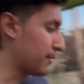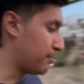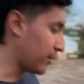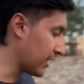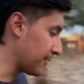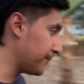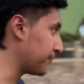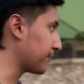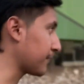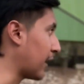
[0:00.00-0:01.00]
but
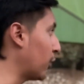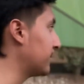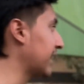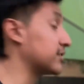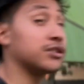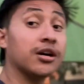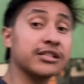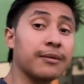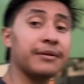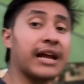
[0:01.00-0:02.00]
I hope you guys took
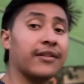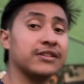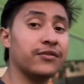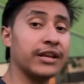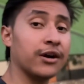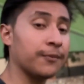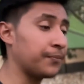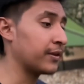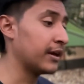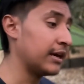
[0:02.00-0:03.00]
something out of this video,
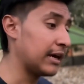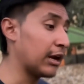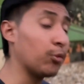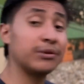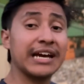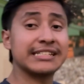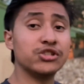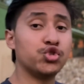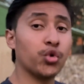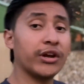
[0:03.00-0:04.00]
and I hope you guys
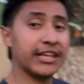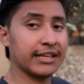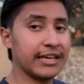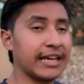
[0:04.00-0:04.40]
enjoyed it,